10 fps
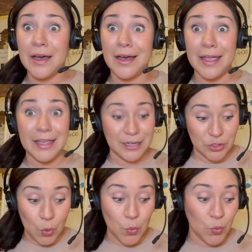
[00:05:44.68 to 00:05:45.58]
It
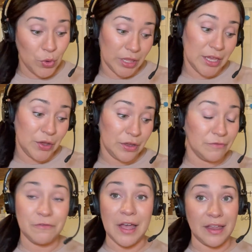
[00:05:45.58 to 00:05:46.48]
is really
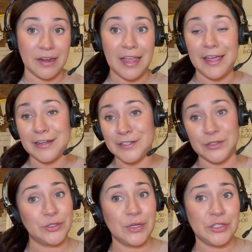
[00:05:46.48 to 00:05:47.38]
fun, and it's
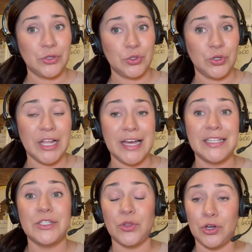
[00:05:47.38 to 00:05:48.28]
also a social
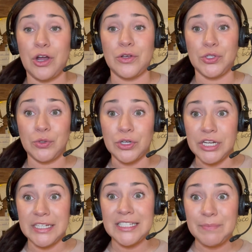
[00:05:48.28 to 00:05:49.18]
class, so they're also
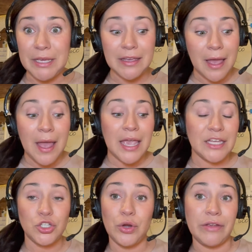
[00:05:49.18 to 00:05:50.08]
learning to speak.
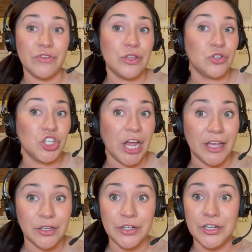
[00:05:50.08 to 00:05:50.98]
It's great for those shy
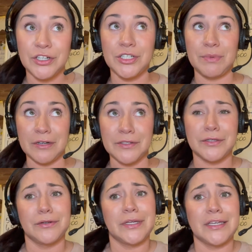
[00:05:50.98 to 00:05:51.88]
learners, but
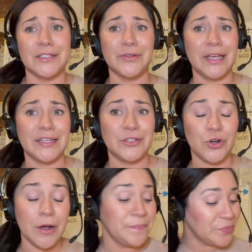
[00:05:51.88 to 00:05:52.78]
also kids who like to
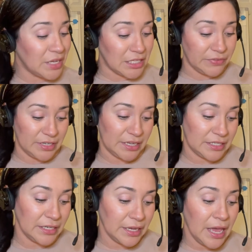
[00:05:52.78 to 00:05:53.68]
draw. It's
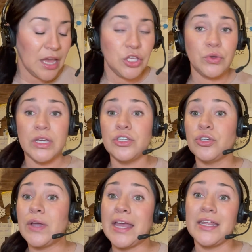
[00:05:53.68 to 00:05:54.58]
fantastic. You can
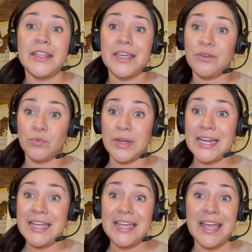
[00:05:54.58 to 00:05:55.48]
do anything
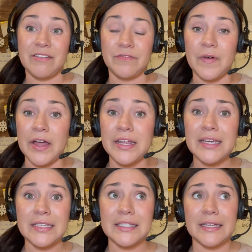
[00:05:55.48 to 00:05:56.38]
reading and
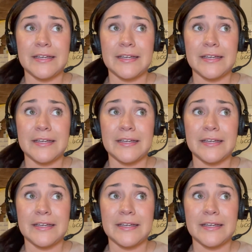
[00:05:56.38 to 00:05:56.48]
phonics.